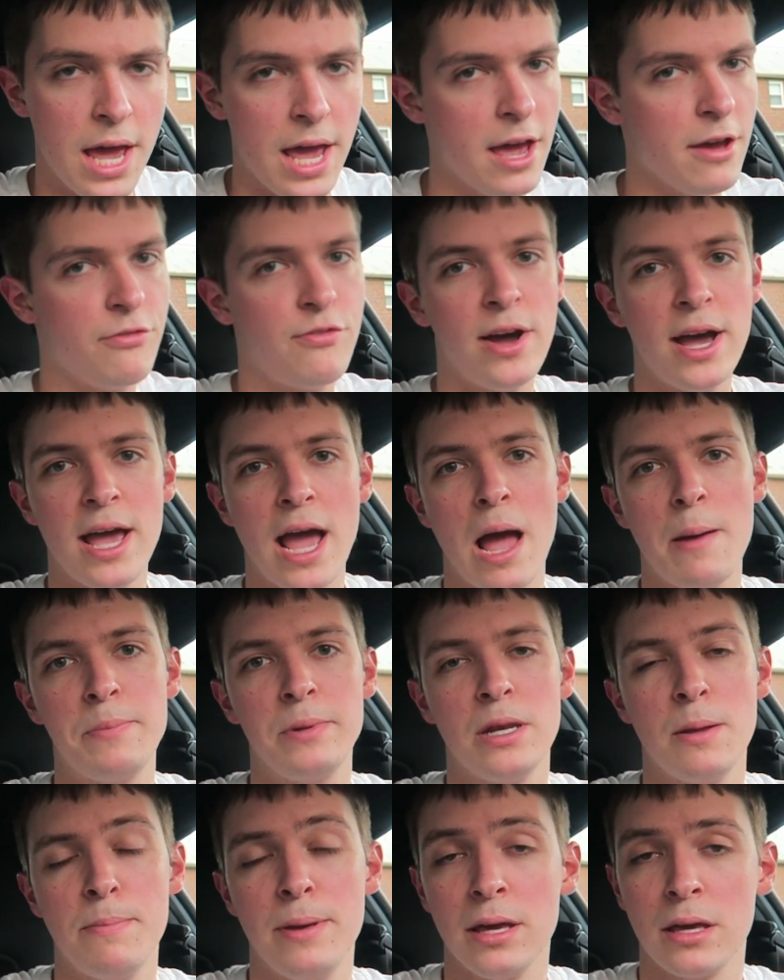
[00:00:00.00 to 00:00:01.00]
if I
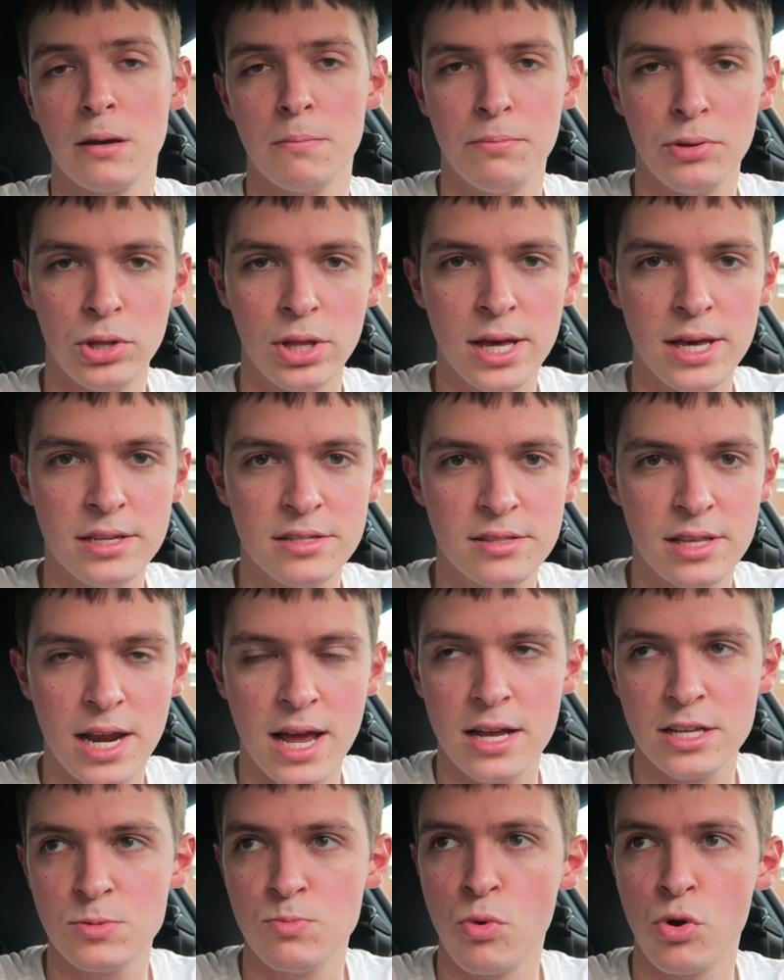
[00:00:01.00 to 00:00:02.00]
happen to pick a place that
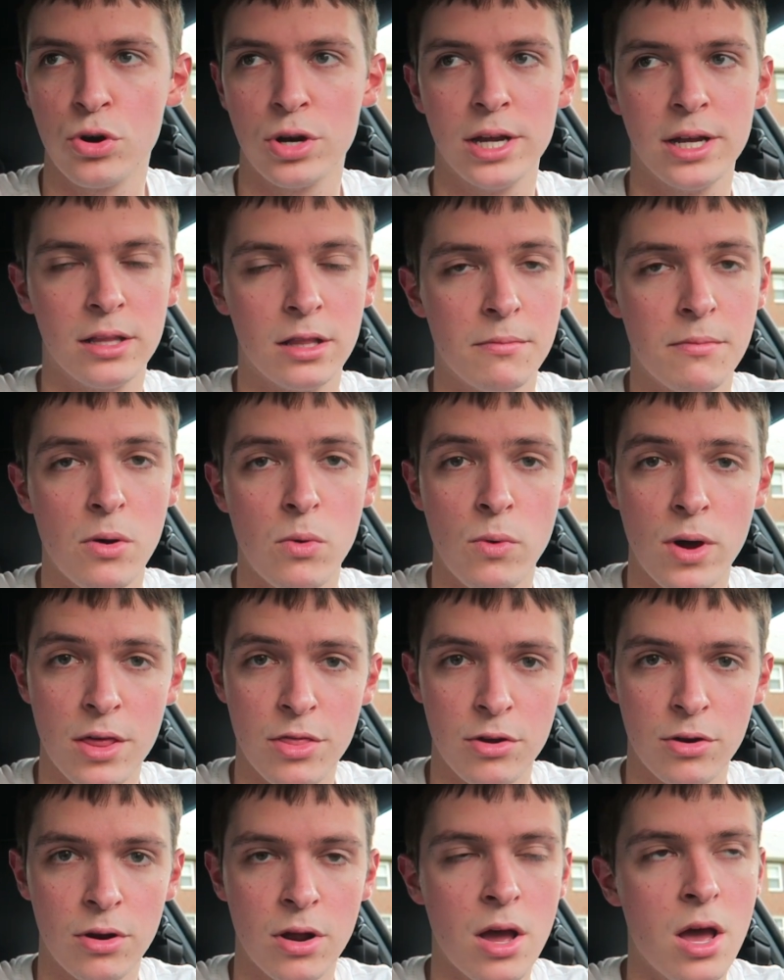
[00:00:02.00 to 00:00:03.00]
has more inclement
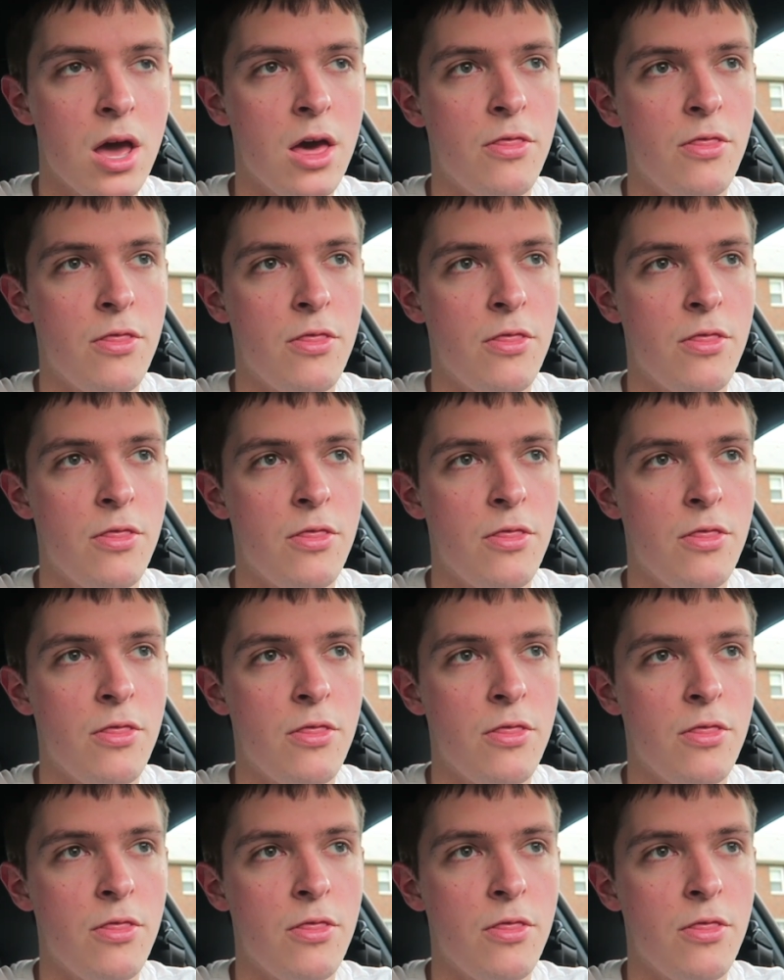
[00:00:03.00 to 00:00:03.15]
weather,